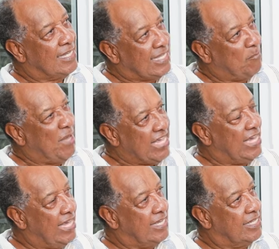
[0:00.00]
And the main
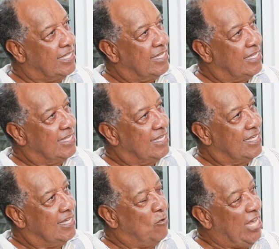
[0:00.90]
gate
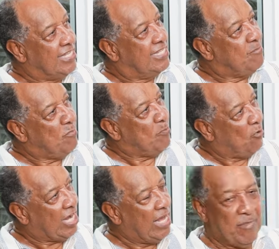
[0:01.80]
where I see
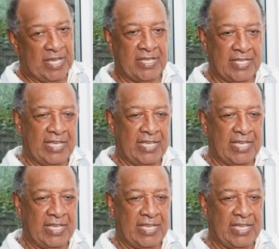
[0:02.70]
people coming